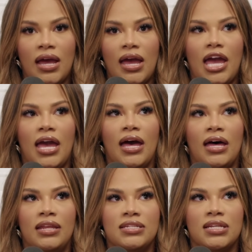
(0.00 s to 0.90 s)

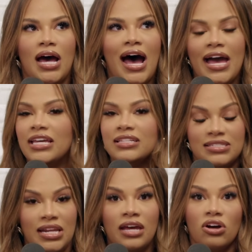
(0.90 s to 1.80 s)
And I can
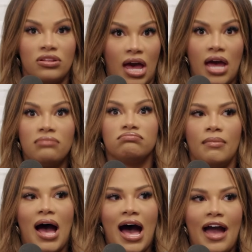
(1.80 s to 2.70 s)
stand on that.
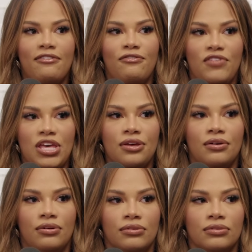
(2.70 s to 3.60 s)
I
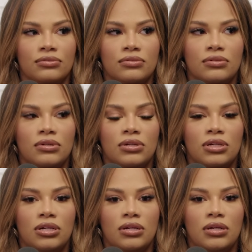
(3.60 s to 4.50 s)
feel
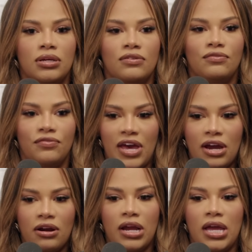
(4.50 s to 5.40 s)

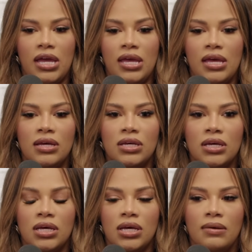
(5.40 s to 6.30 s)
very
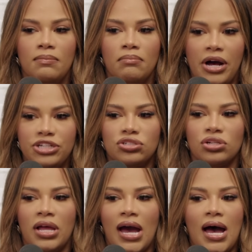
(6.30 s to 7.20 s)
much
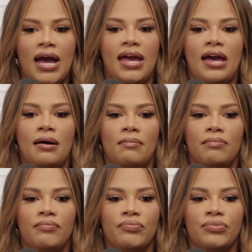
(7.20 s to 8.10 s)
like I am